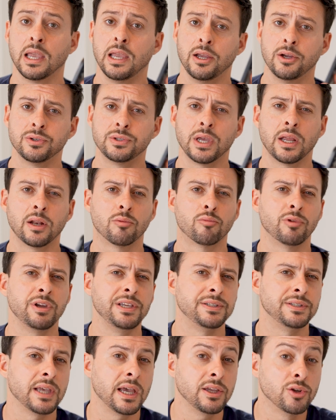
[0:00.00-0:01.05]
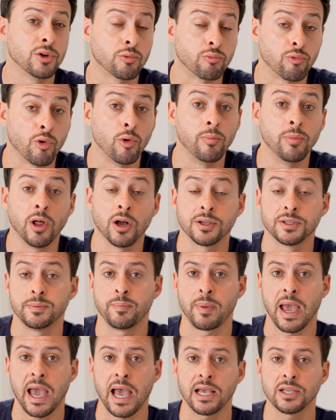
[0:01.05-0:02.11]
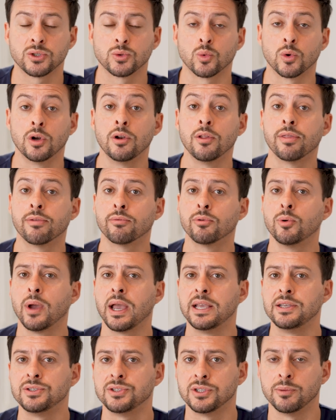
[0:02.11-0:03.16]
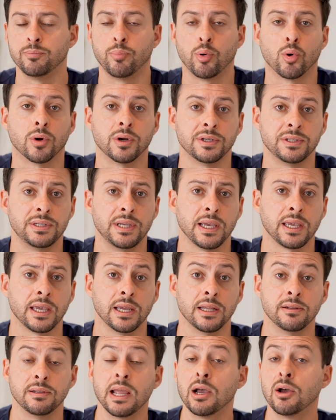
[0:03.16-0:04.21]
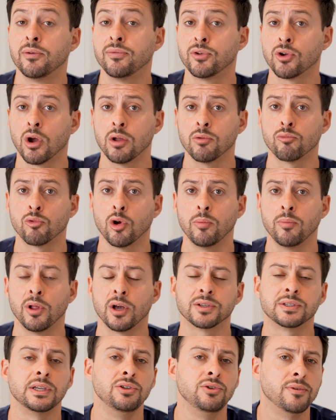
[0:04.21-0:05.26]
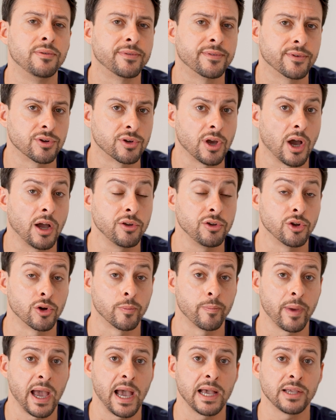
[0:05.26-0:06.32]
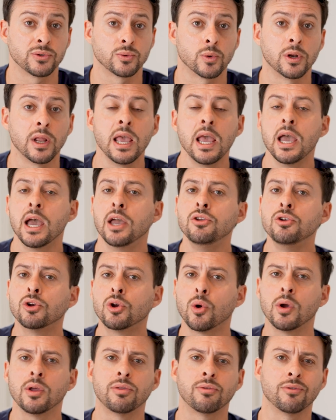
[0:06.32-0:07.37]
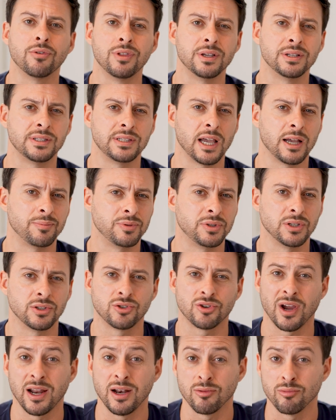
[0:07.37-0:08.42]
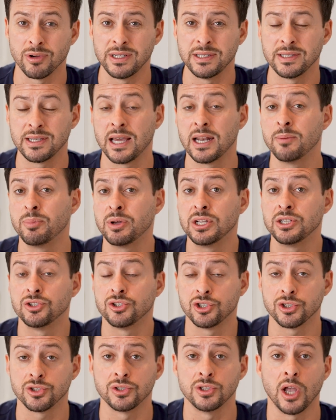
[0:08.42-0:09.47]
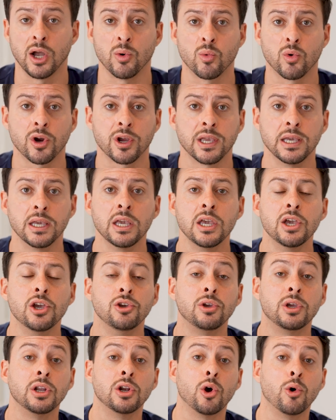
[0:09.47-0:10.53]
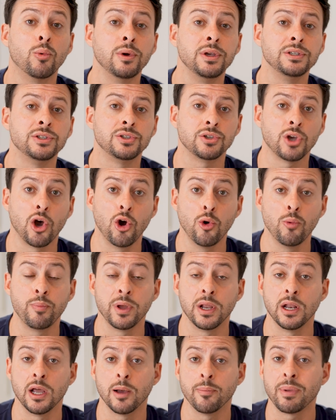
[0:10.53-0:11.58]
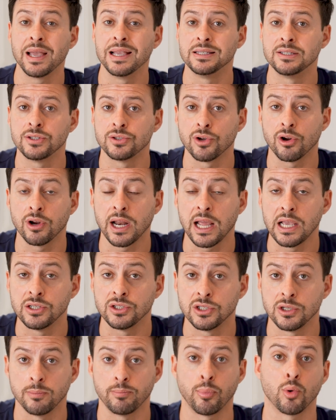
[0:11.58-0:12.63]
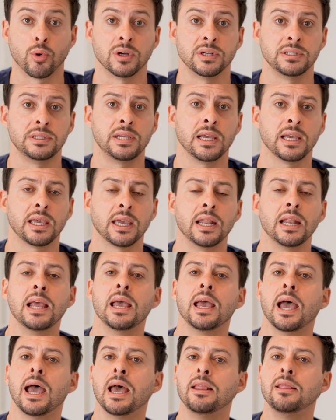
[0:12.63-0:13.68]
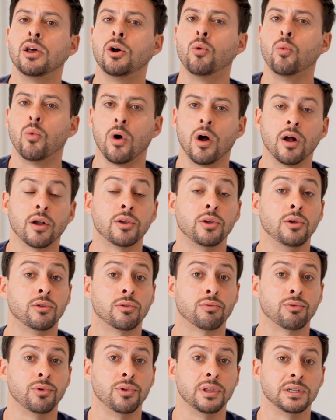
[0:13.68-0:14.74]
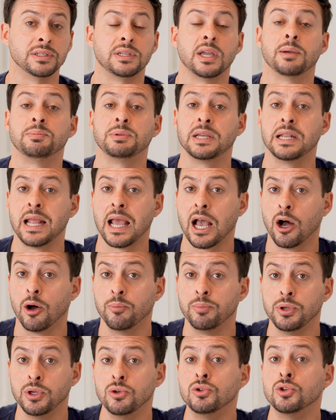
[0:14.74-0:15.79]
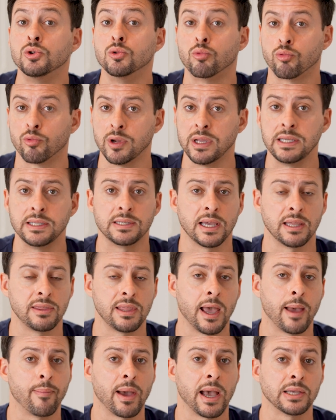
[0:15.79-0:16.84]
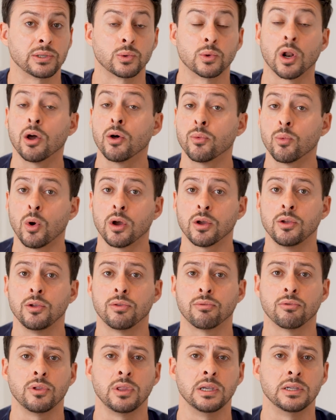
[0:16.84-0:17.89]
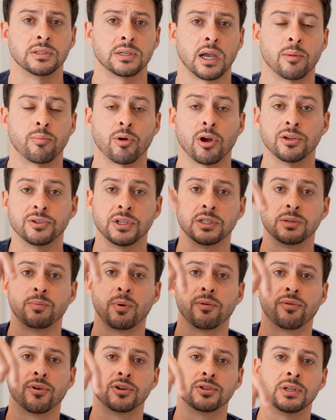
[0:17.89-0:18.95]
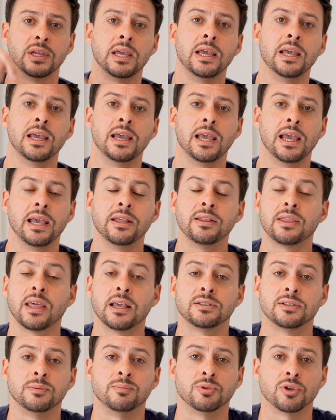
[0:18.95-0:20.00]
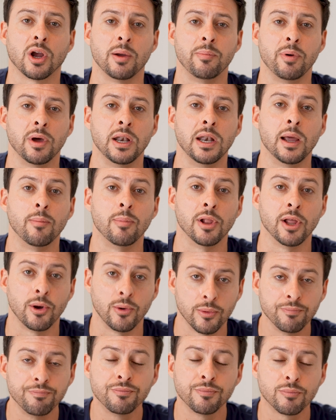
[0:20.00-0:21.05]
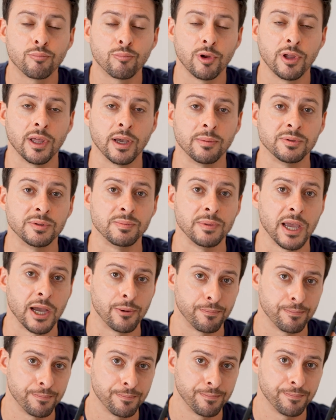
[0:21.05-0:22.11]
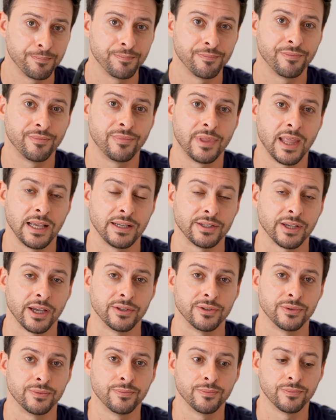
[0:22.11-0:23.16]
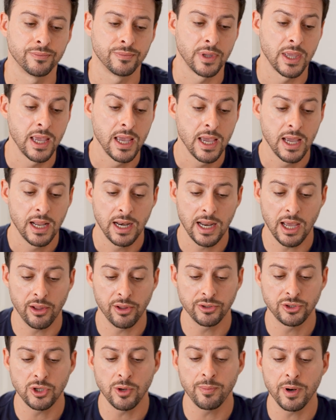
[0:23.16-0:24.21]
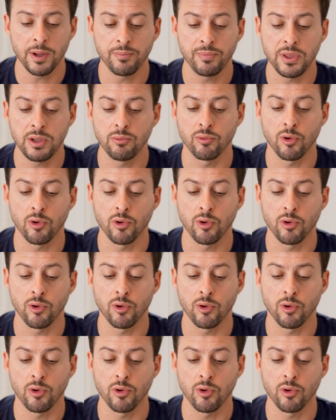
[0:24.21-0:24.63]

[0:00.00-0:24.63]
Here's how to reset your Roblox password through a support ticket. Now, if you're on Roblox and you forgot your password and you're going through the steps to try to reset it, but it's just not working, you can always open up and start a support ticket and they'll walk you through the steps and help you to reset that password. I'll walk you through the entire process, but first, hit that subscribe button down below. Really helps me out. Thanks, guys. Now, let's open up the